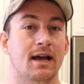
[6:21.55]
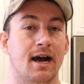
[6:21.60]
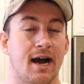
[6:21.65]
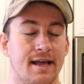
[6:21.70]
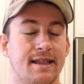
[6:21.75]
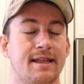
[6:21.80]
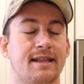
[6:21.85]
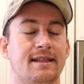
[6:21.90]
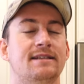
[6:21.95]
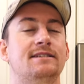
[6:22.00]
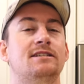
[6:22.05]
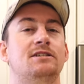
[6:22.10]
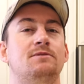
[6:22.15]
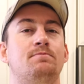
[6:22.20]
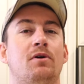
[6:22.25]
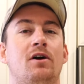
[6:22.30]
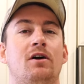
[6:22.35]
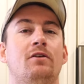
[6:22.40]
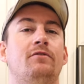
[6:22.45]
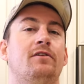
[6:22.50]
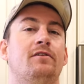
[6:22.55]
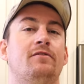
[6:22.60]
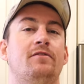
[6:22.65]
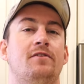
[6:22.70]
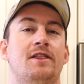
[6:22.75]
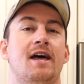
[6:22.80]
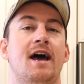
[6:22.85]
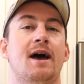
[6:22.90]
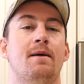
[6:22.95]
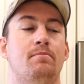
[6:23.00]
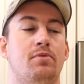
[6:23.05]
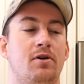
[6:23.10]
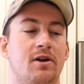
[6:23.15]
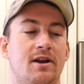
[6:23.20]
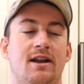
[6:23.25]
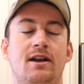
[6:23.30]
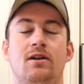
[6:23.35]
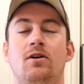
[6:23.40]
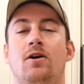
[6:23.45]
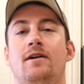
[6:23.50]
I think this is perfect for that.
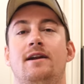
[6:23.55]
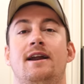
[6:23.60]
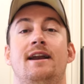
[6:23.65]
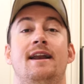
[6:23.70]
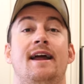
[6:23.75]
Put it on a